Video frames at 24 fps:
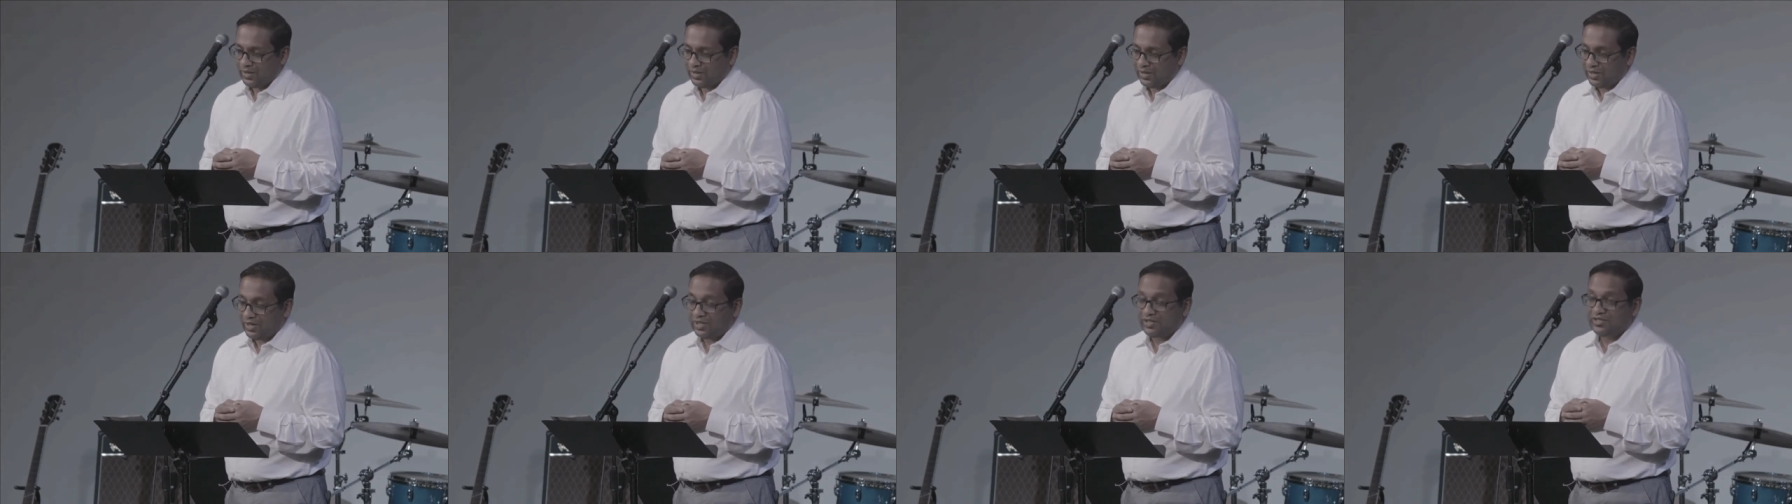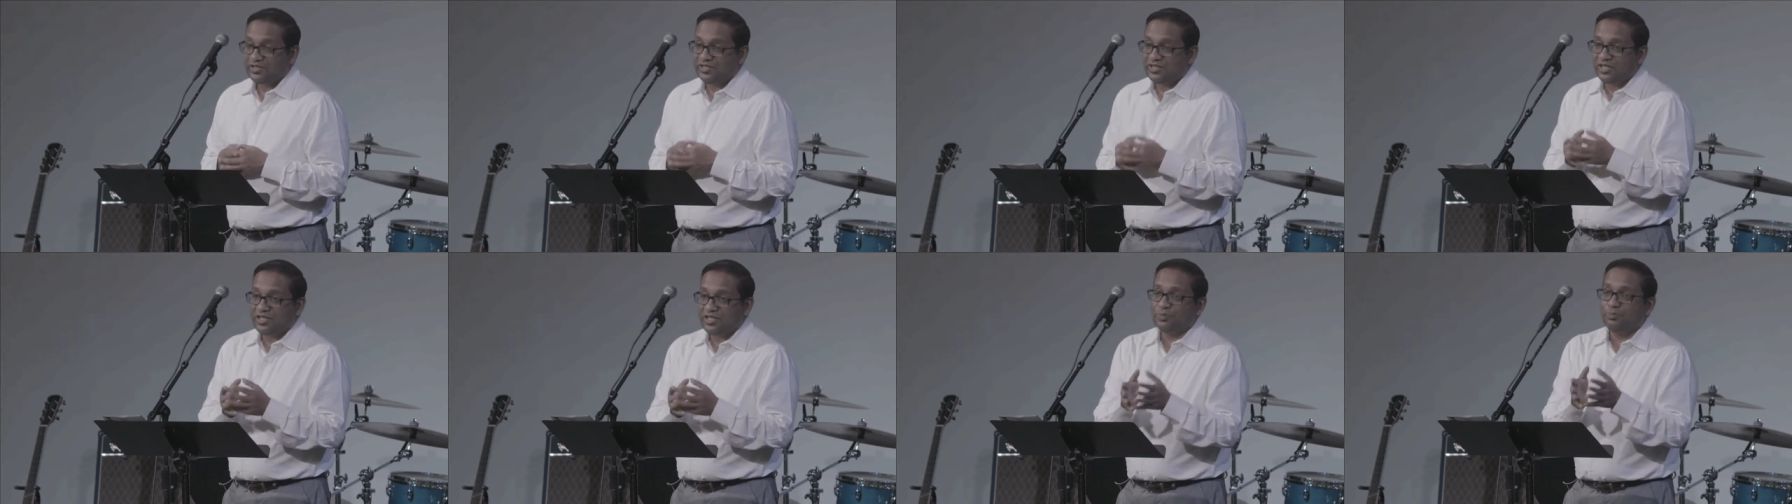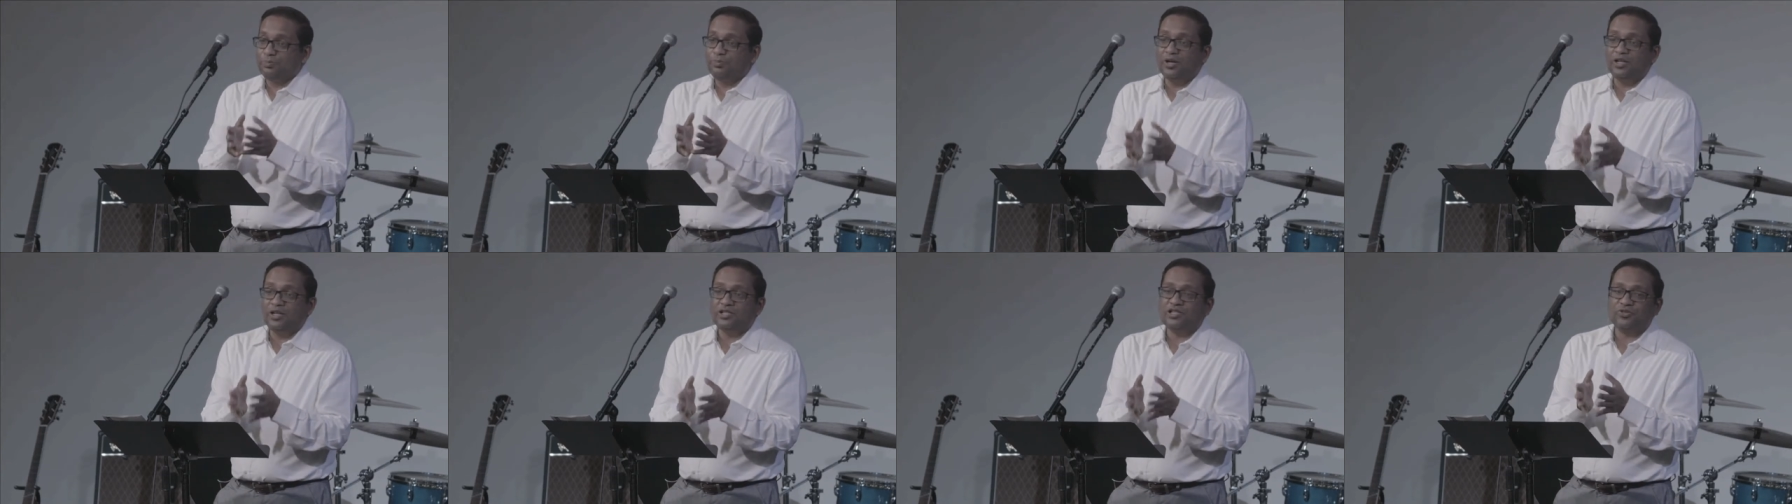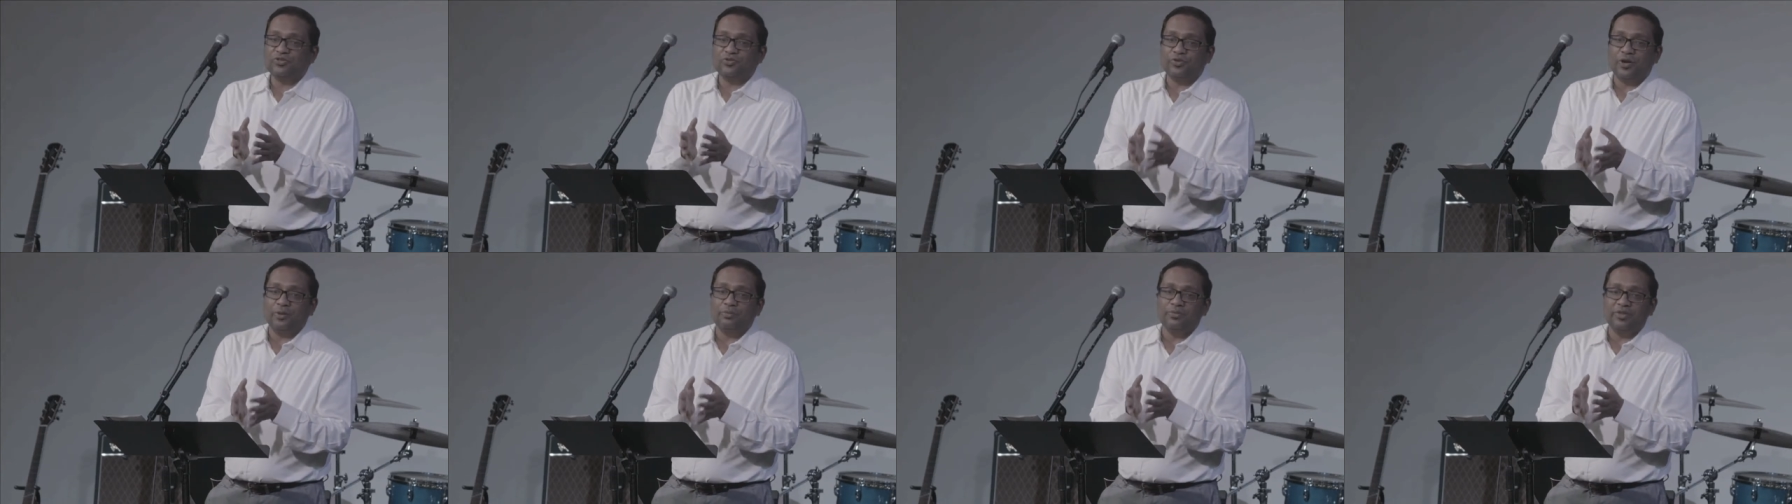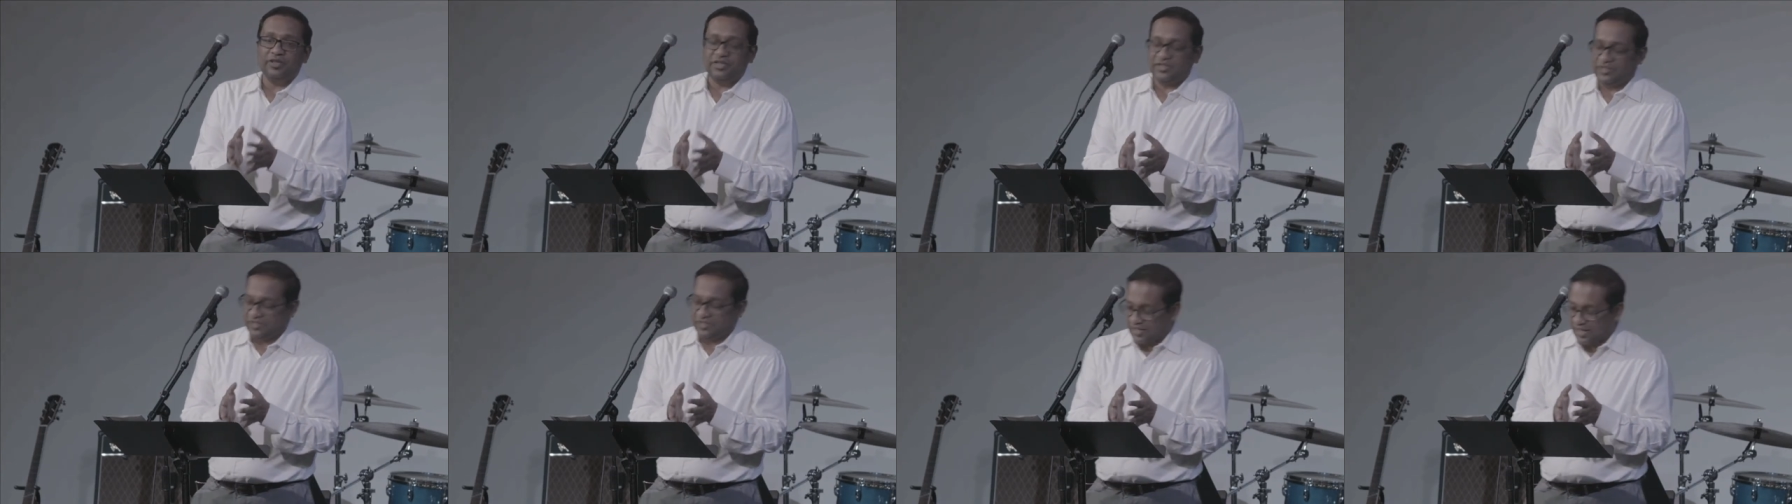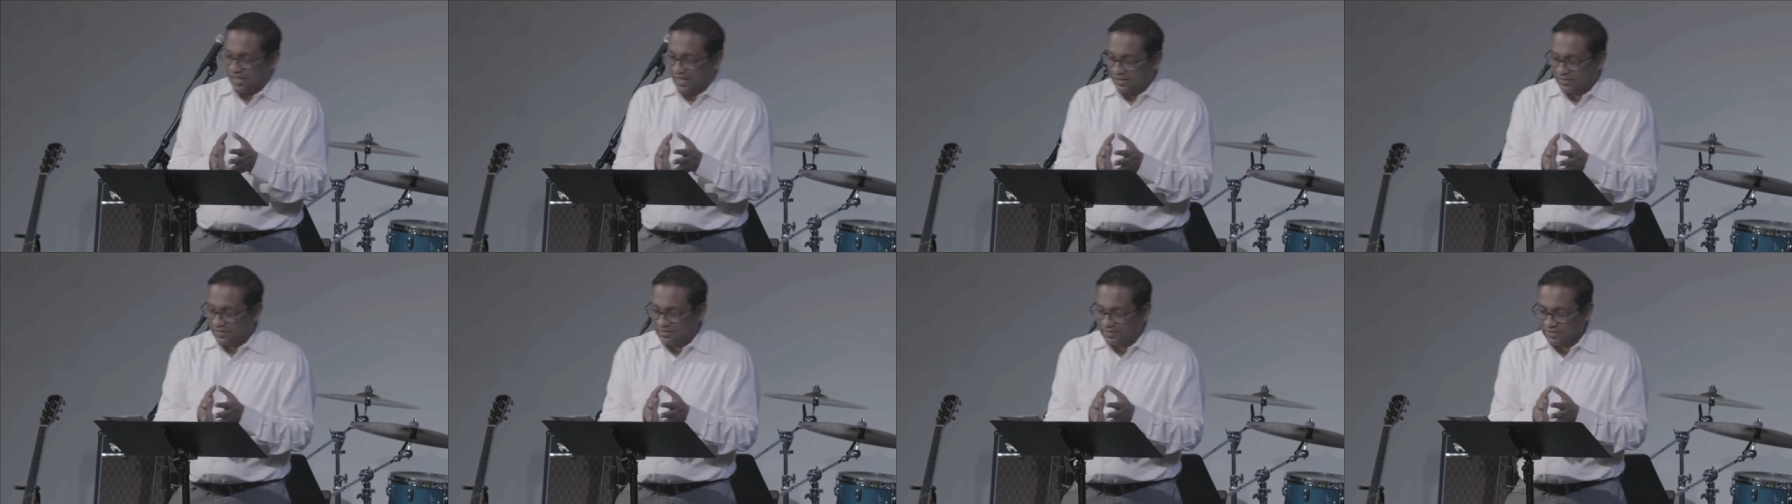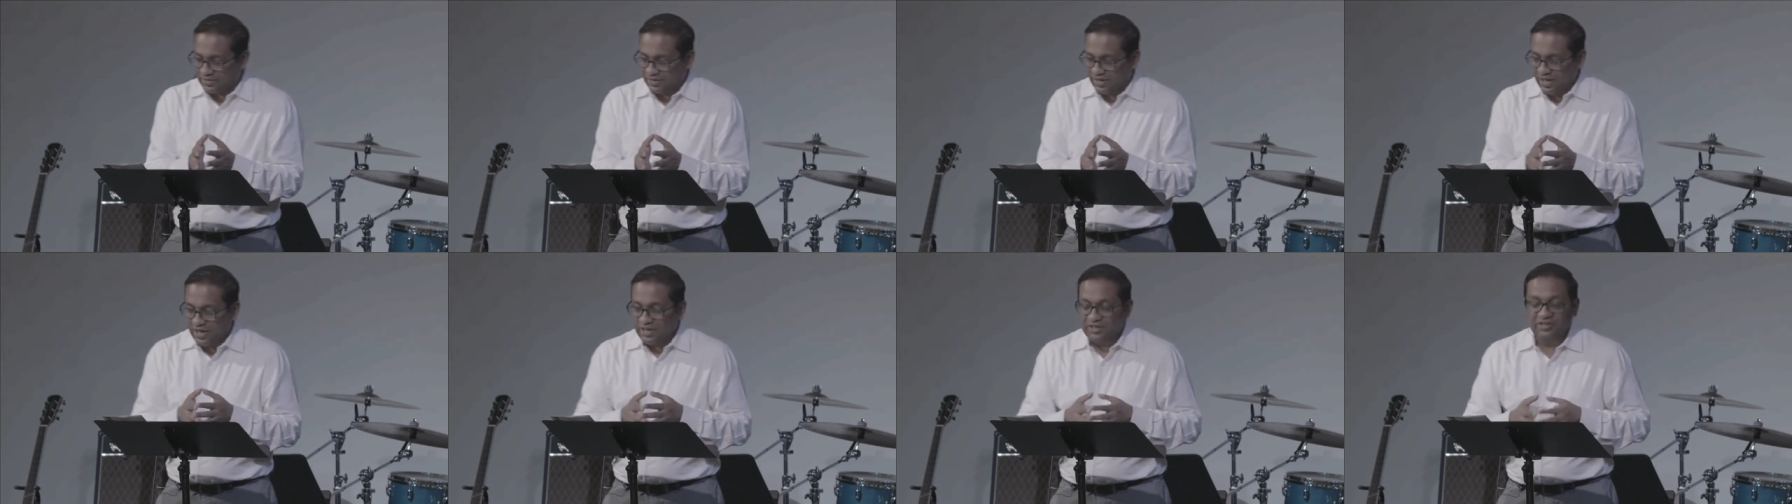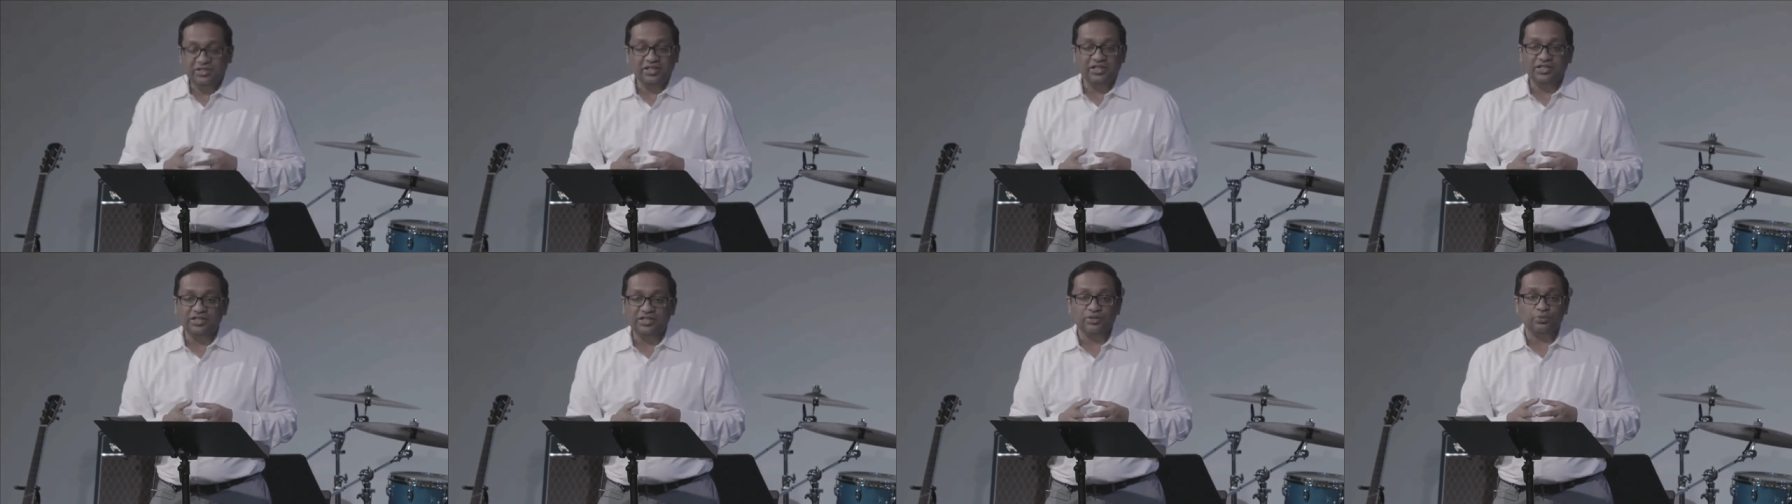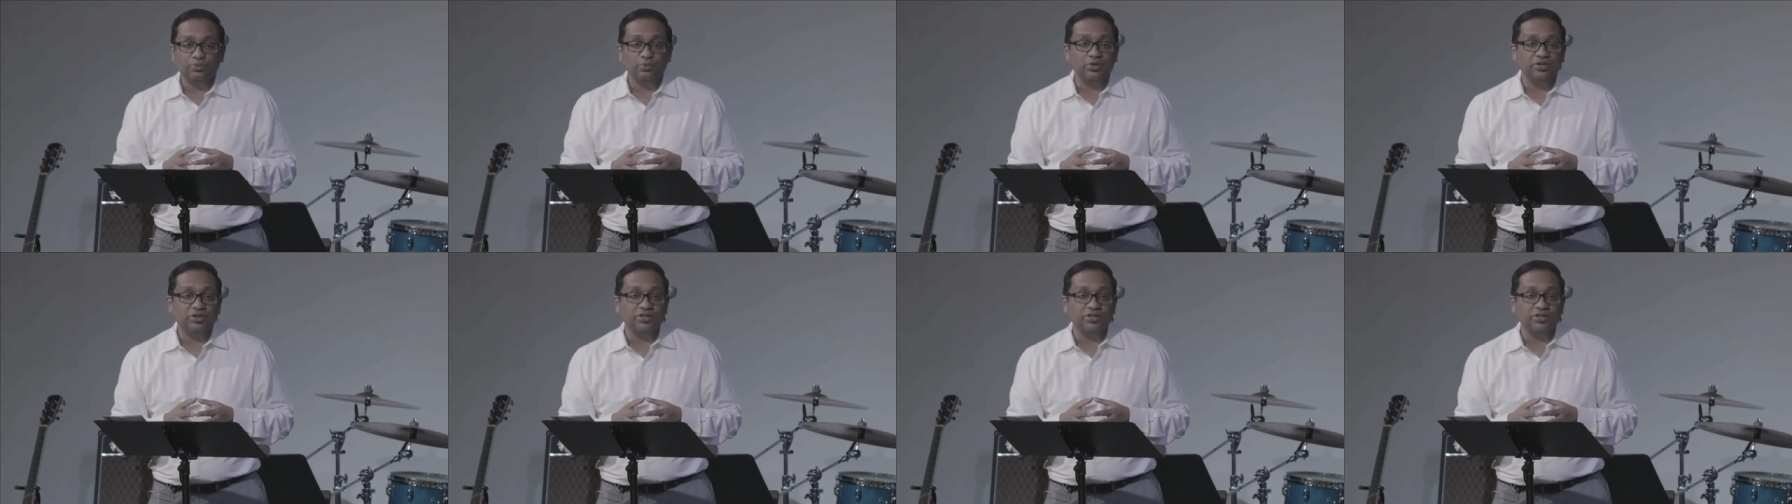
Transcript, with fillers: In six months from this text, Jesus will